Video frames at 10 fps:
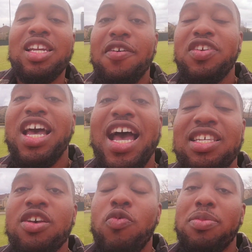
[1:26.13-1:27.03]
Love you
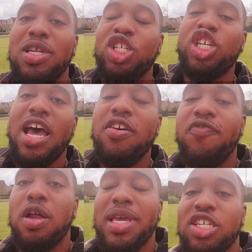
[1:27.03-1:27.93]
guys. Welcome to the channel.
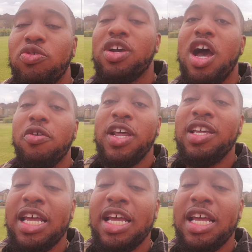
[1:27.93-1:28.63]
Follow me on Instagram, Conrad Layn.